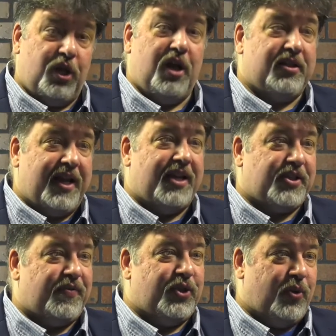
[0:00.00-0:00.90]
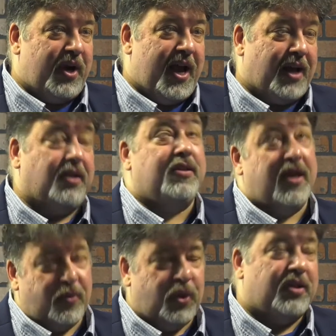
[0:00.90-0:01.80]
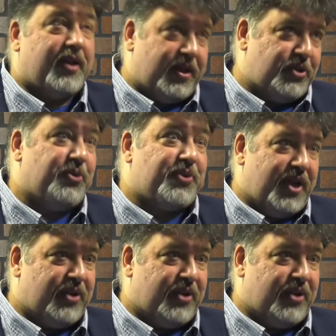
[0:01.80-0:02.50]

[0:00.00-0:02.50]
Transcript: long days if you're doing acting. Take one, take two, take